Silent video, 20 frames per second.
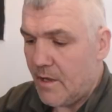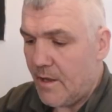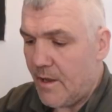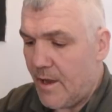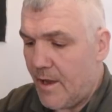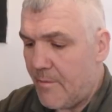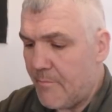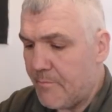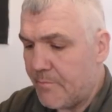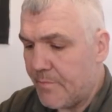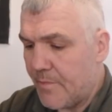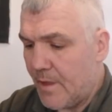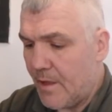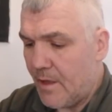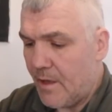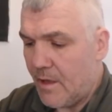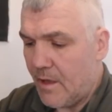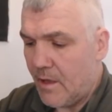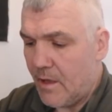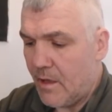Yeah,
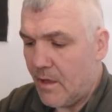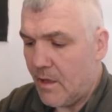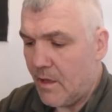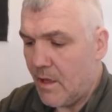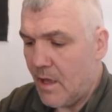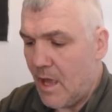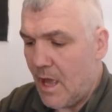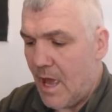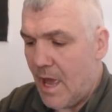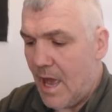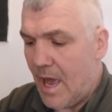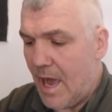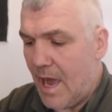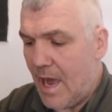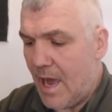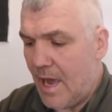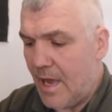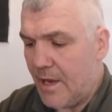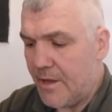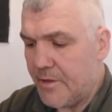
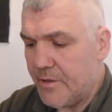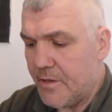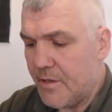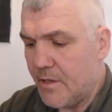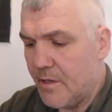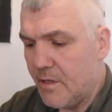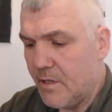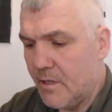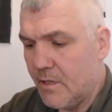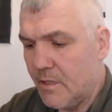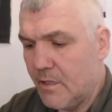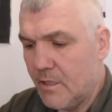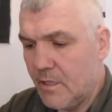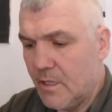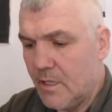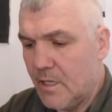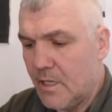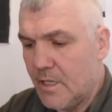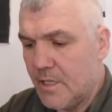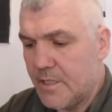and
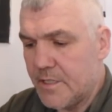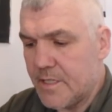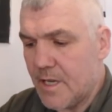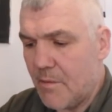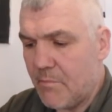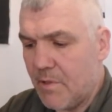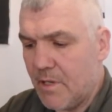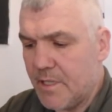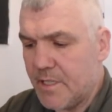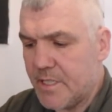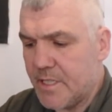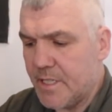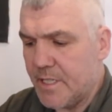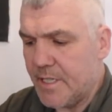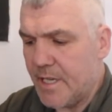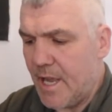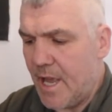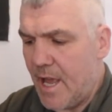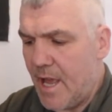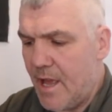tablets
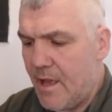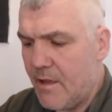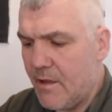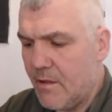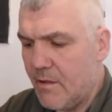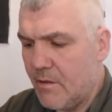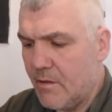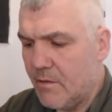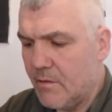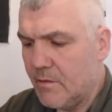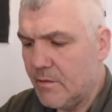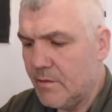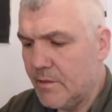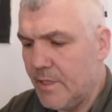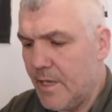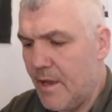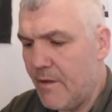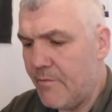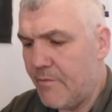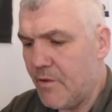in there.
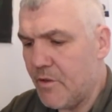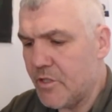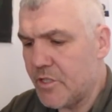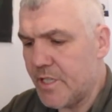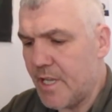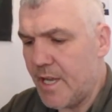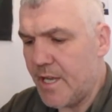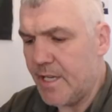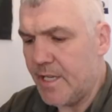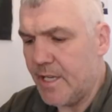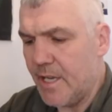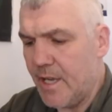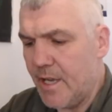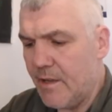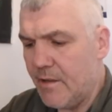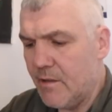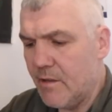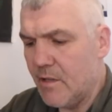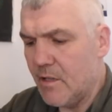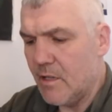Yeah, first aid
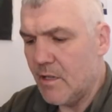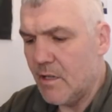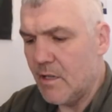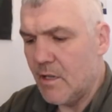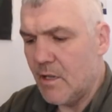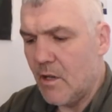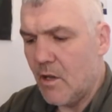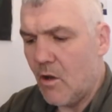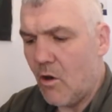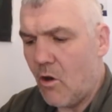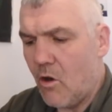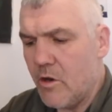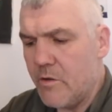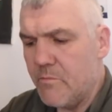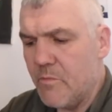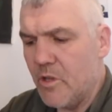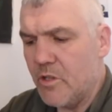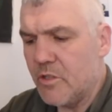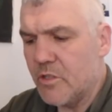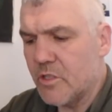kit,
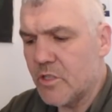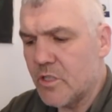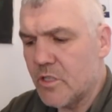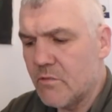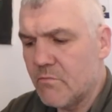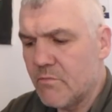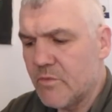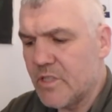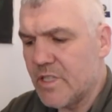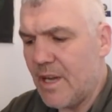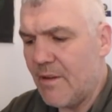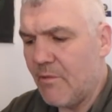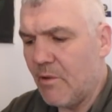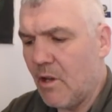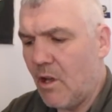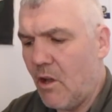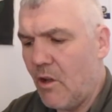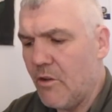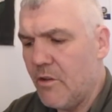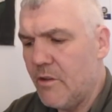ointments,
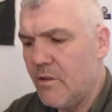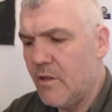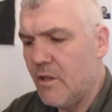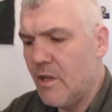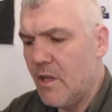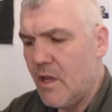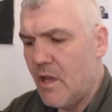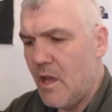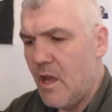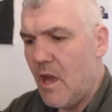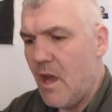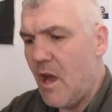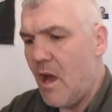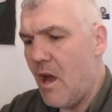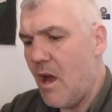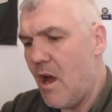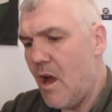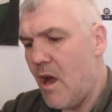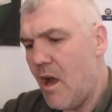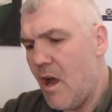Savlon.
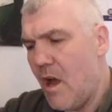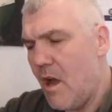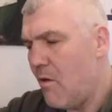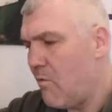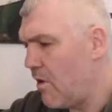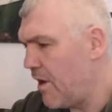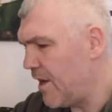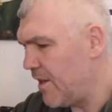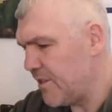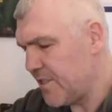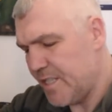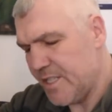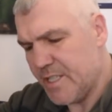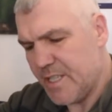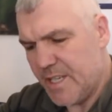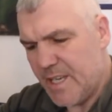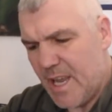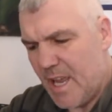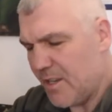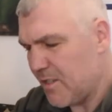What else is
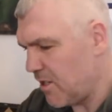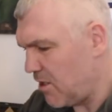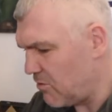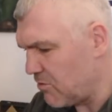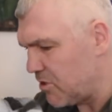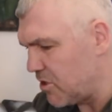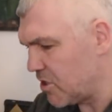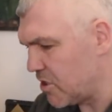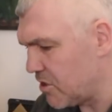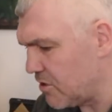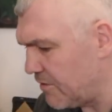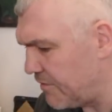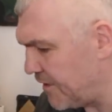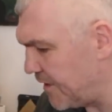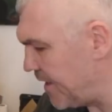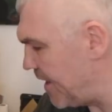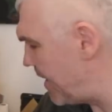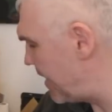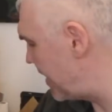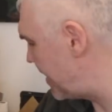in there? There's loads of stuff
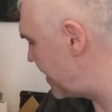in there